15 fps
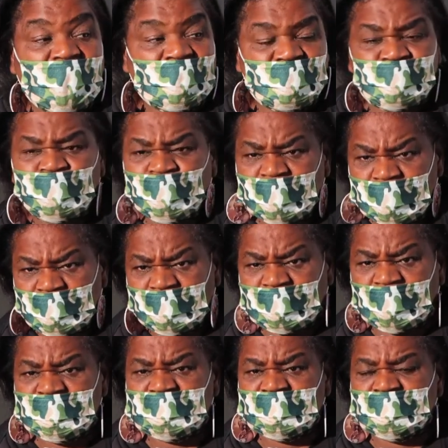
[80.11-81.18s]
have four
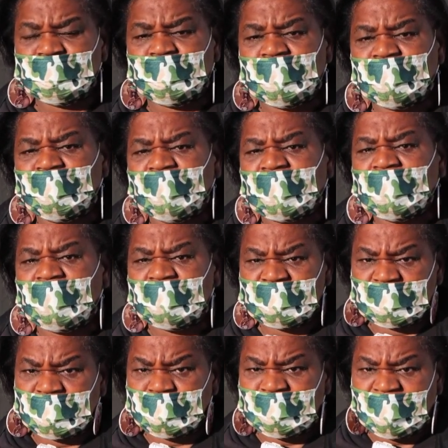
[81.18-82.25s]
locations, but we're closing
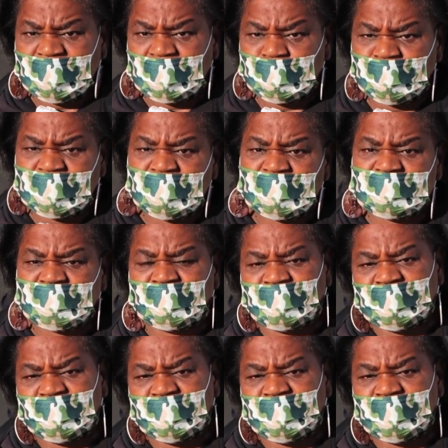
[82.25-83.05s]
them down because of